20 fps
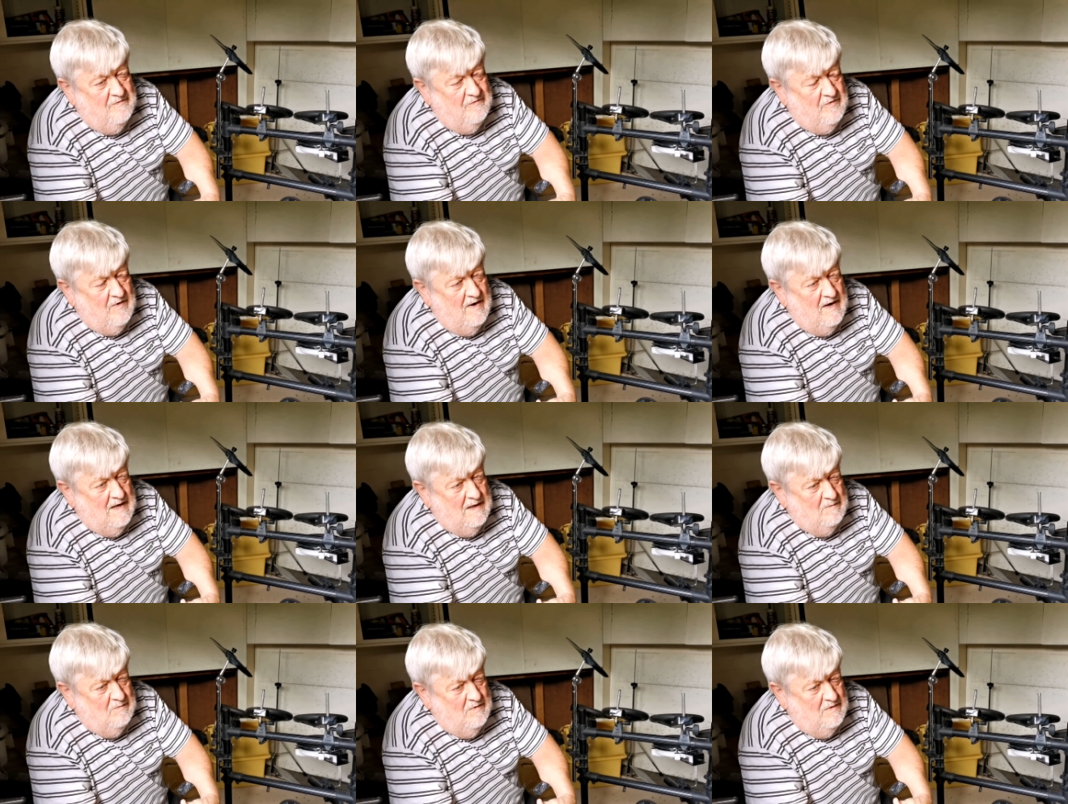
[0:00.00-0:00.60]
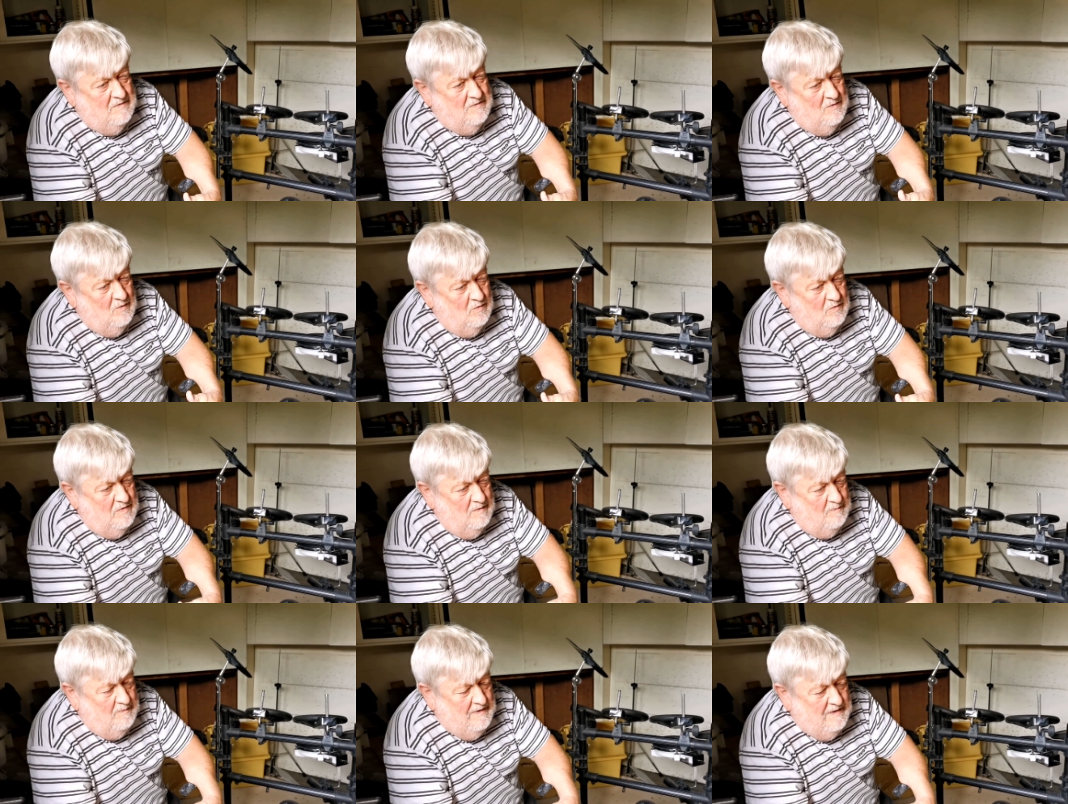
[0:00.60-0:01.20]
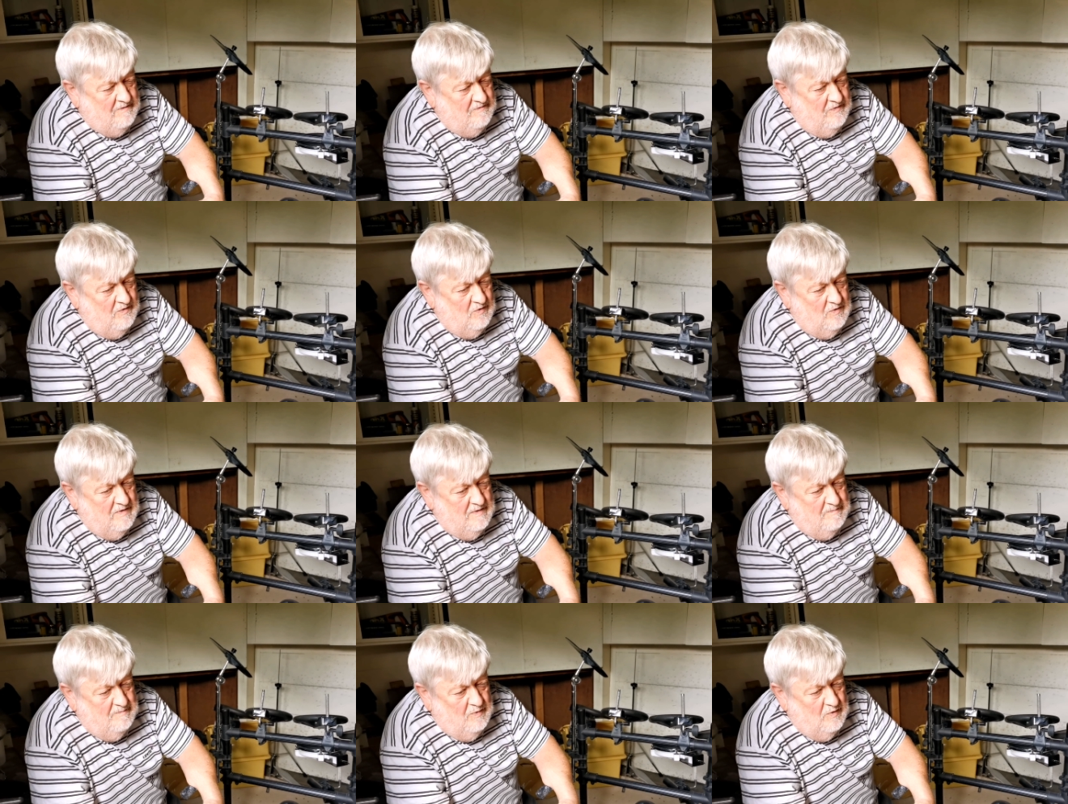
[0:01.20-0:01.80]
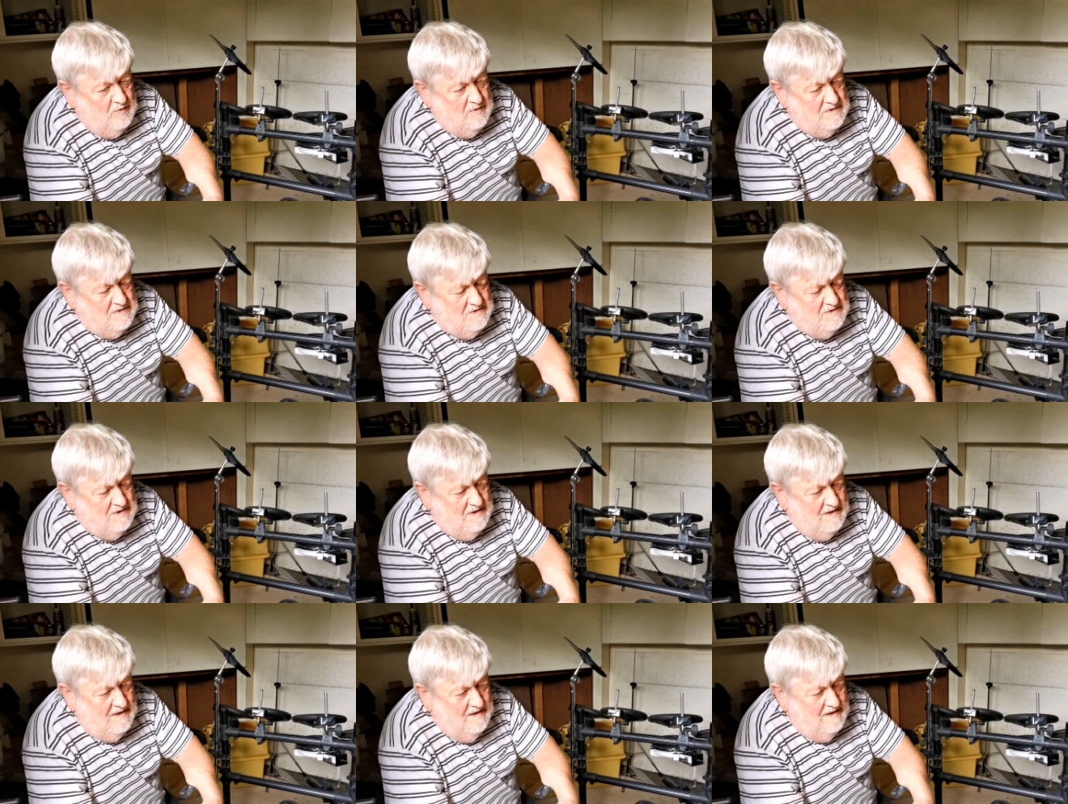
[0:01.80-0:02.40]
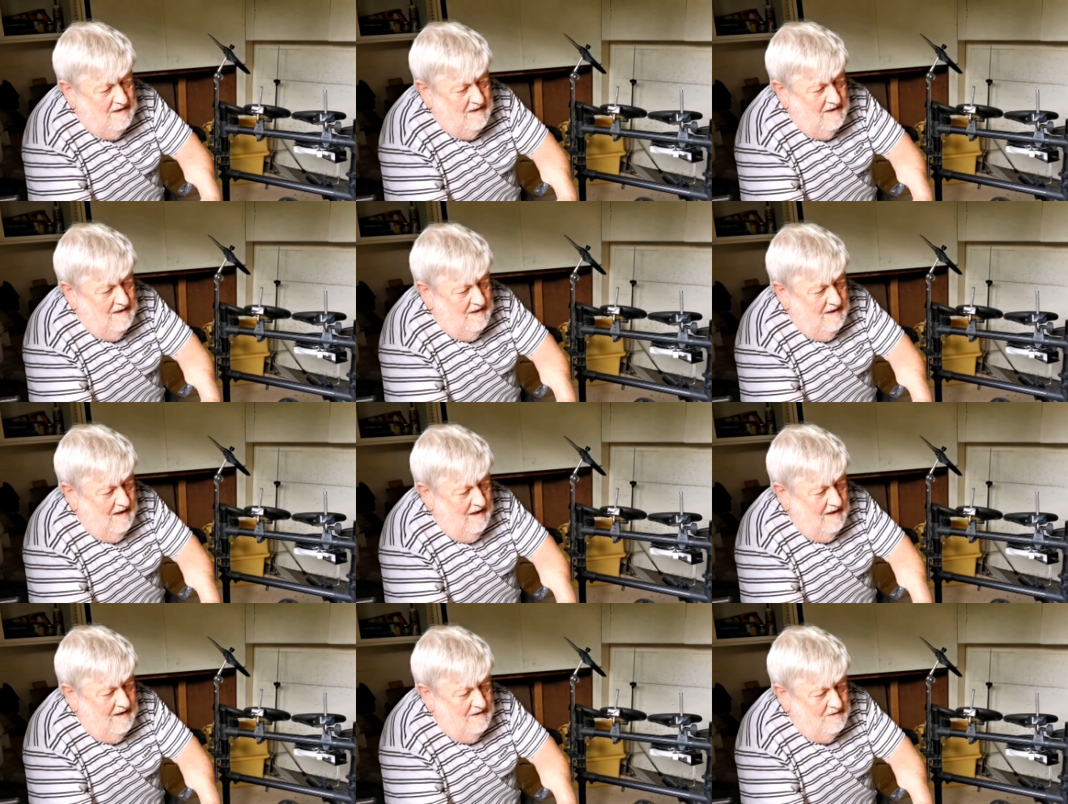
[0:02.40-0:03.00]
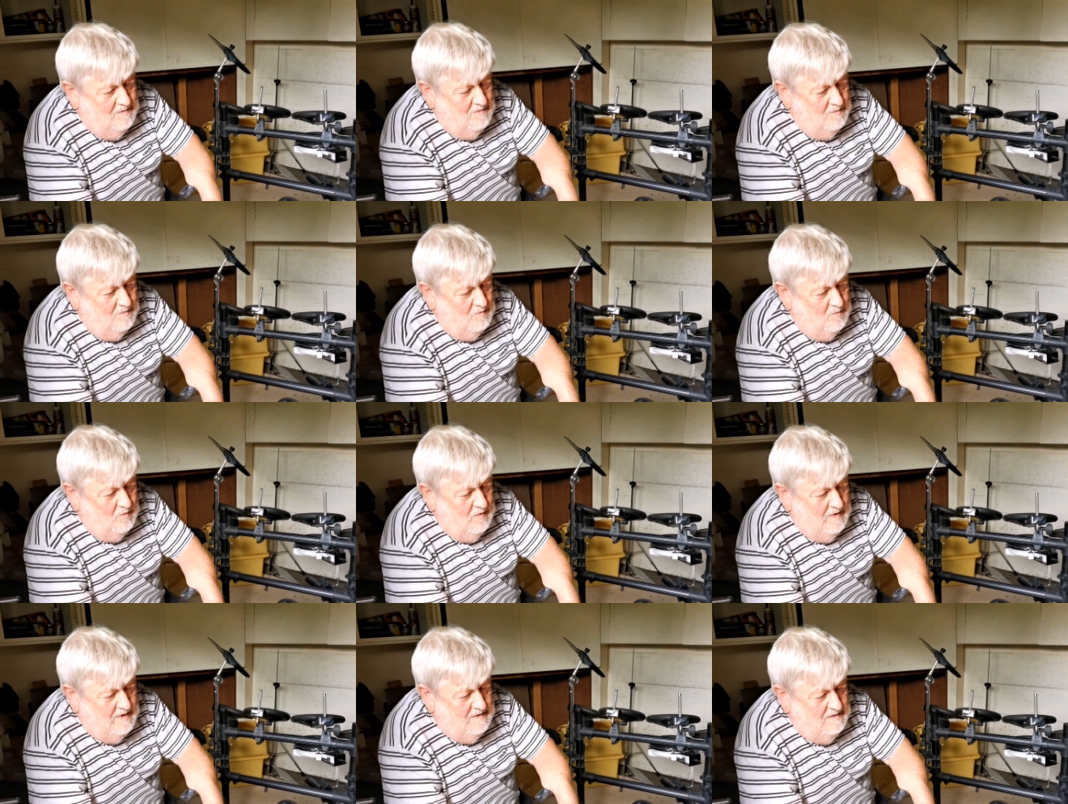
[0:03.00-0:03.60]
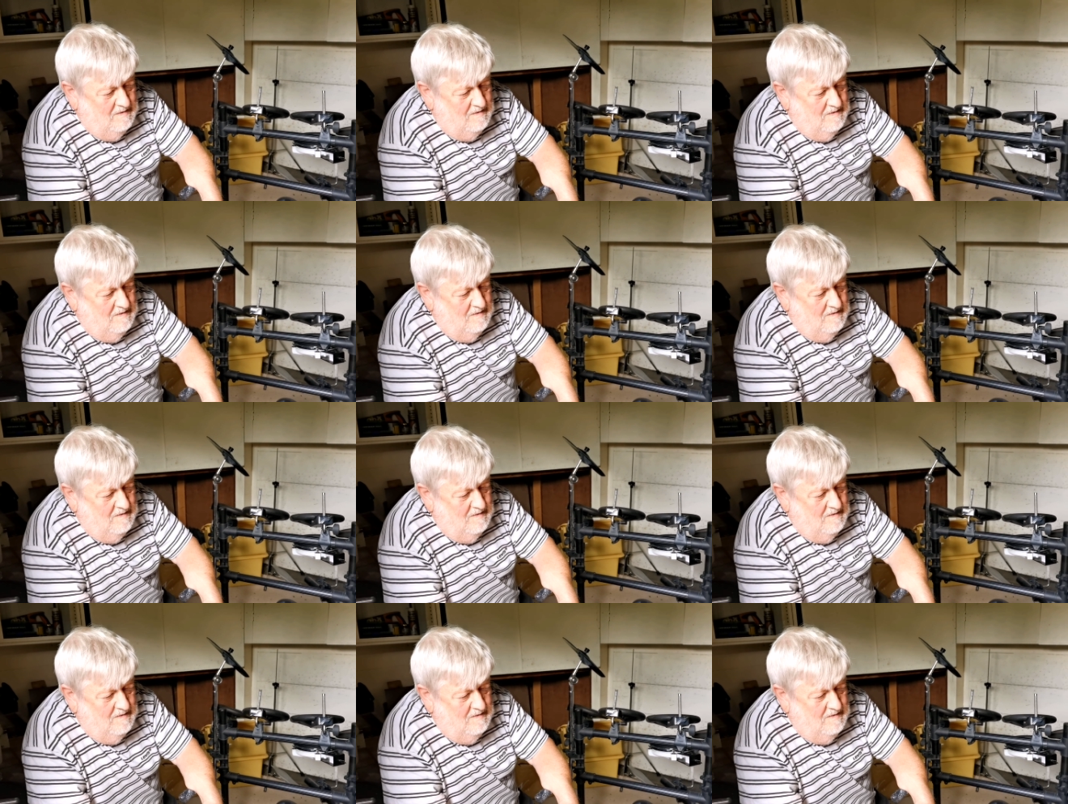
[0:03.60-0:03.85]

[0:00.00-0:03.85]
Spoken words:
friendly with all the Pink Floyd boys. And we